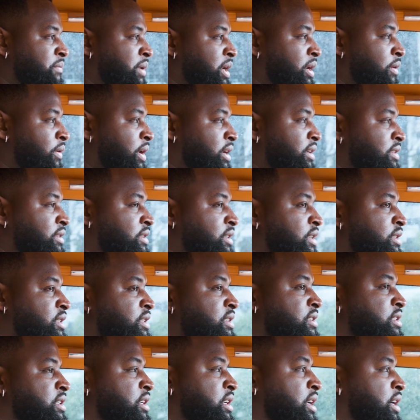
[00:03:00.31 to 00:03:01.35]
made a great decision,
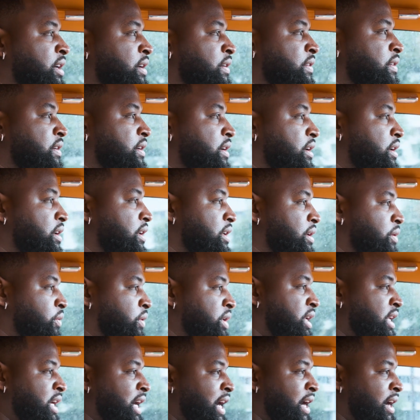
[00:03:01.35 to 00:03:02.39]

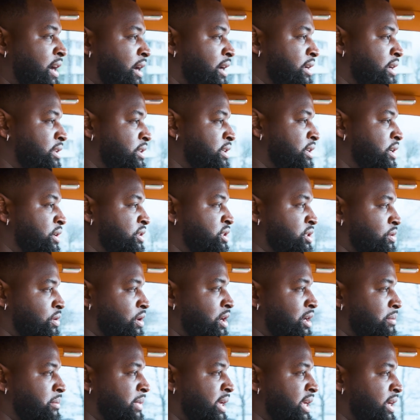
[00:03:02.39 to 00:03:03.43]
when he hired,
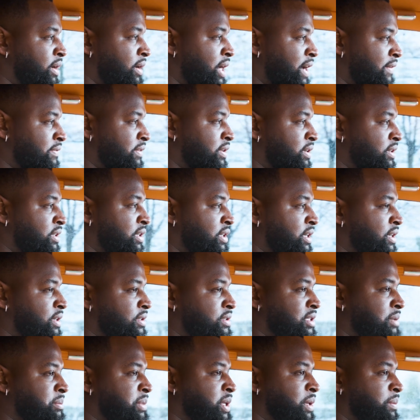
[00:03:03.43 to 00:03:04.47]
Gerard Mayo after,
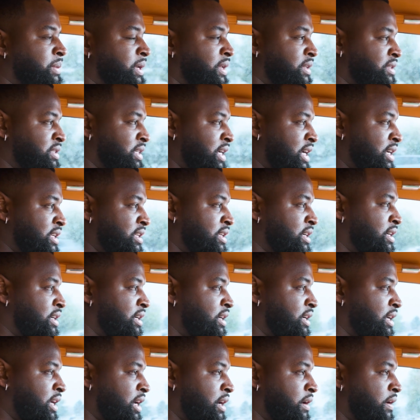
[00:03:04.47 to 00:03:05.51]
the Bill Belichick
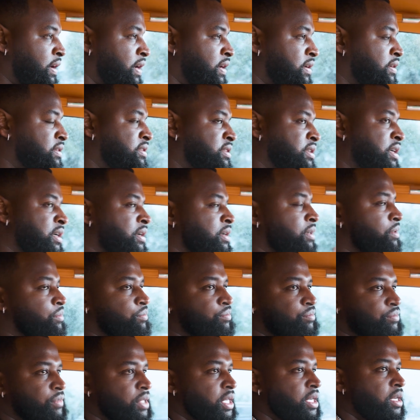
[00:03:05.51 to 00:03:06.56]
era. So
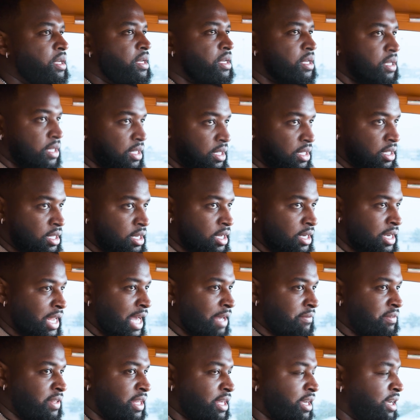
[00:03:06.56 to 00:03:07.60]
couldn't
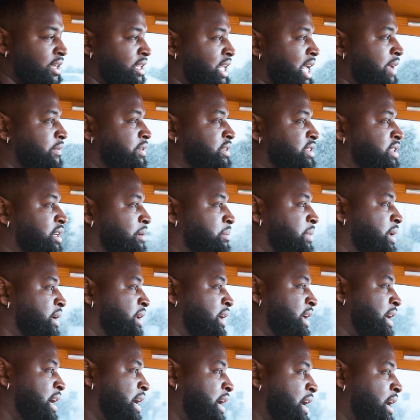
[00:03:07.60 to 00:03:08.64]
have gave it to a better
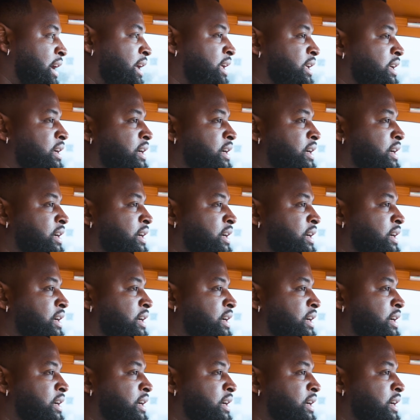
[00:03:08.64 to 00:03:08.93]
guy.